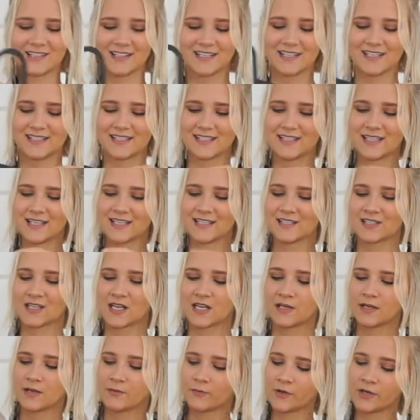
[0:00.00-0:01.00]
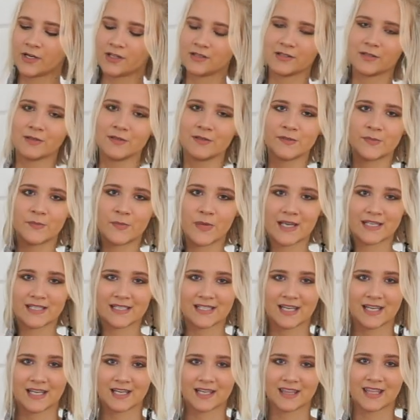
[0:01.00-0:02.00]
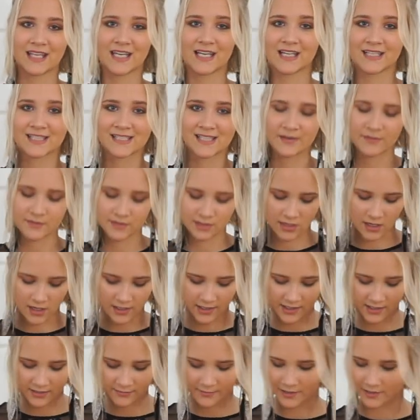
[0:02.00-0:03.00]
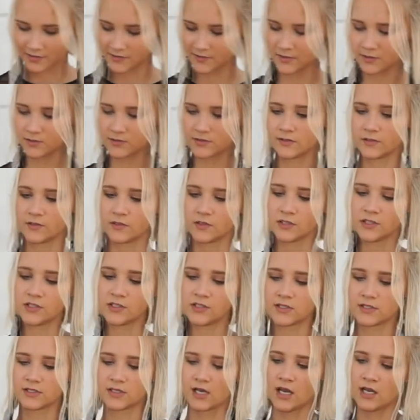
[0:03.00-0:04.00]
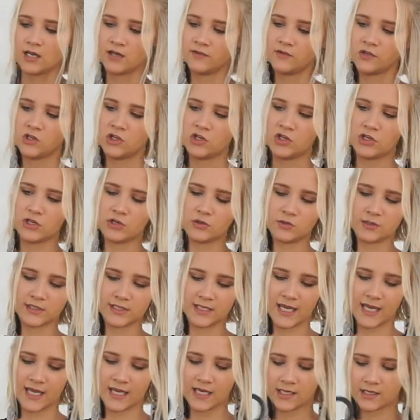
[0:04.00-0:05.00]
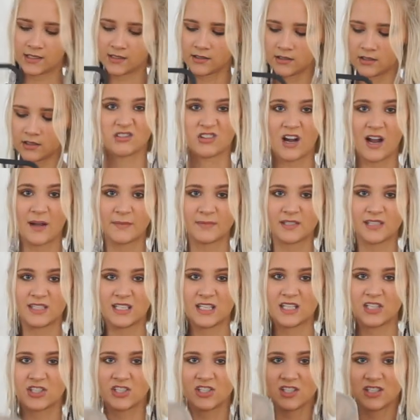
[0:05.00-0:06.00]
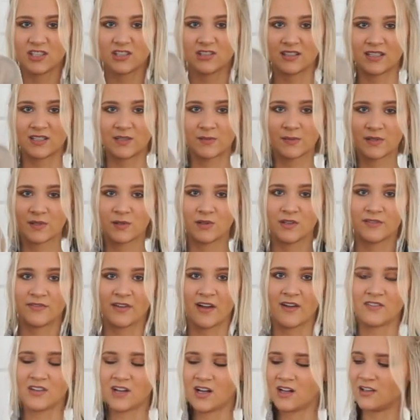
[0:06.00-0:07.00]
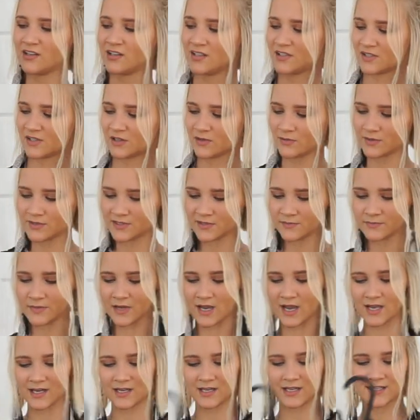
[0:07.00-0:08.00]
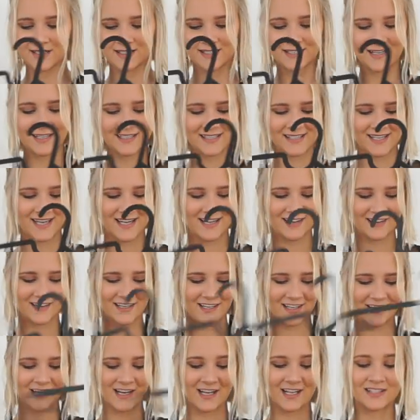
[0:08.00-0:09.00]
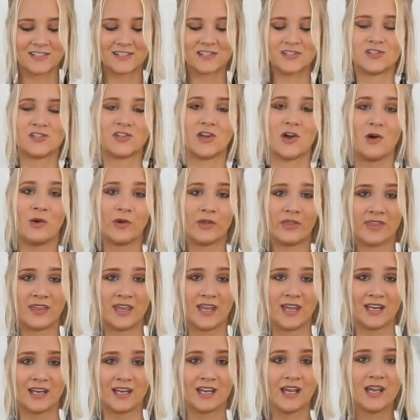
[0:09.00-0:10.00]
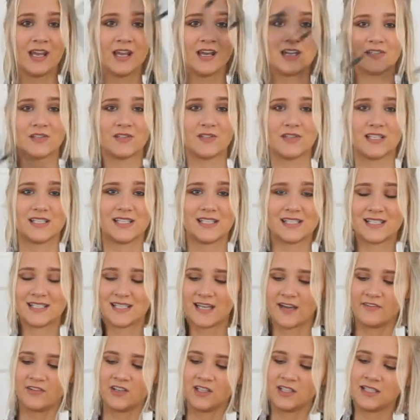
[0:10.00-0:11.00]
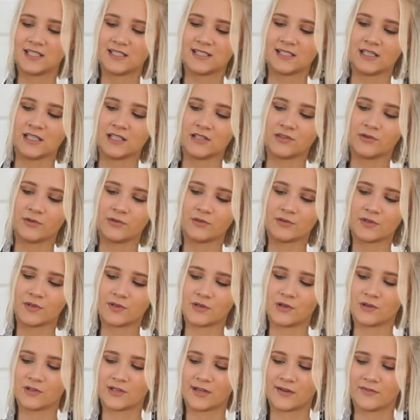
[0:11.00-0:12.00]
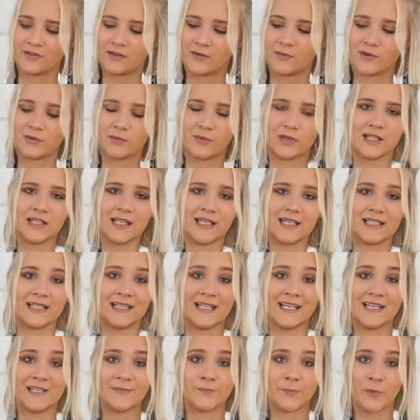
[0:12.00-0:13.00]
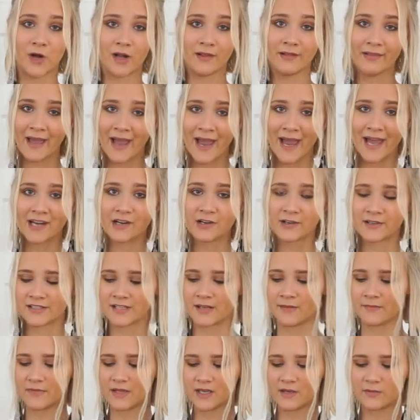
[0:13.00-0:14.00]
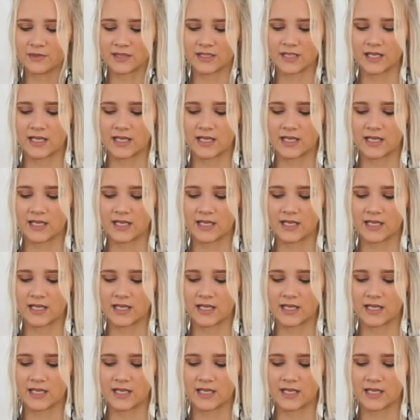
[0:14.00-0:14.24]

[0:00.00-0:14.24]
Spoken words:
This is one of those basic things I was talking about. So it's literally just kind of a nude tan cropped t-shirt. This was only $5, so it wasn't bad. It's not staying on here. It's so thin. So this is definitely see-through, so you'll definitely want to wear like a lace bralette or something with